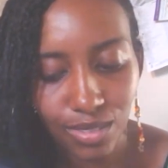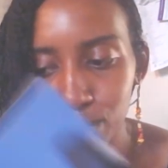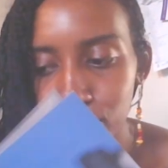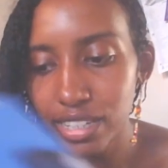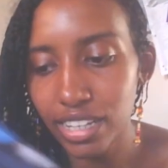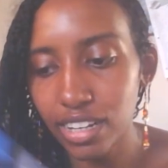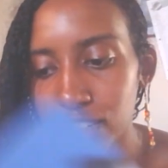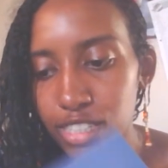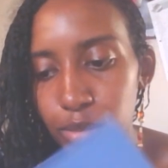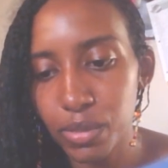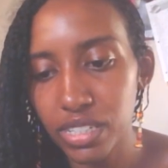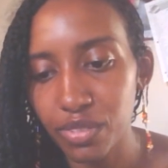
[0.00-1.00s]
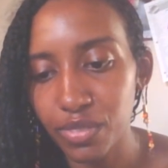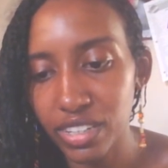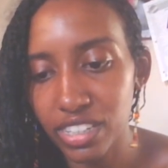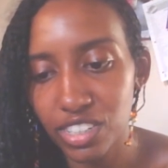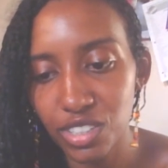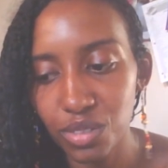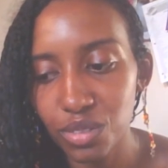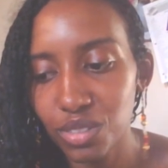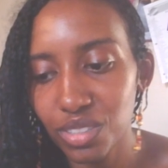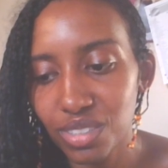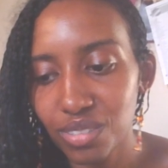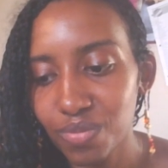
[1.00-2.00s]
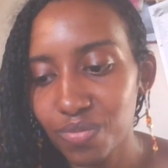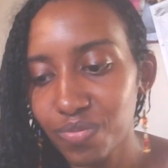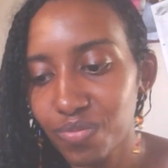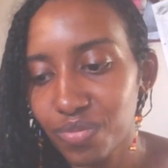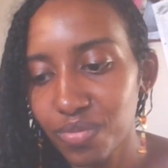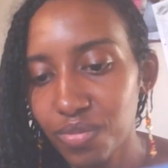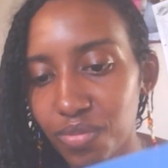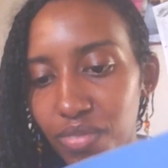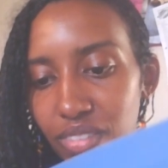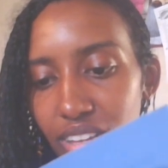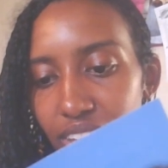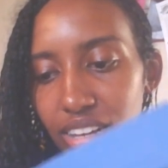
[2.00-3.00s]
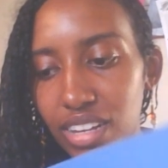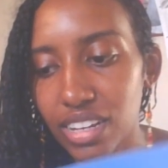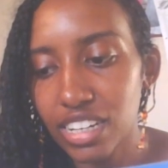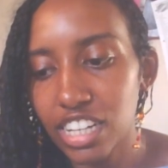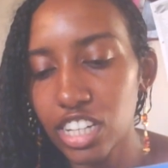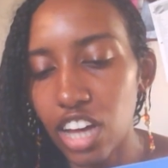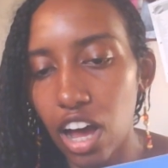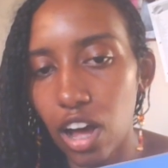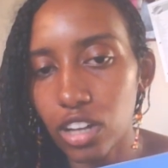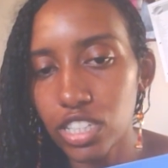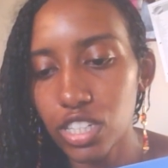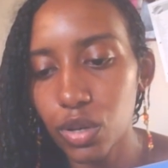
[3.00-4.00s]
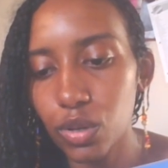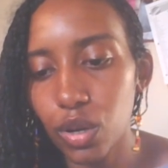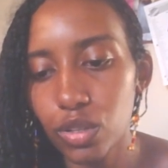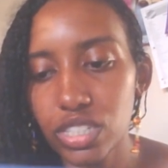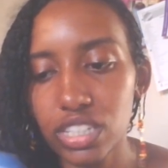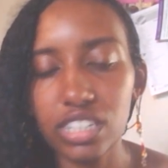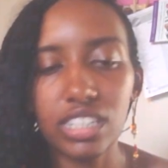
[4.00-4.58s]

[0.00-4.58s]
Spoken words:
Working on specific issues. He also goes into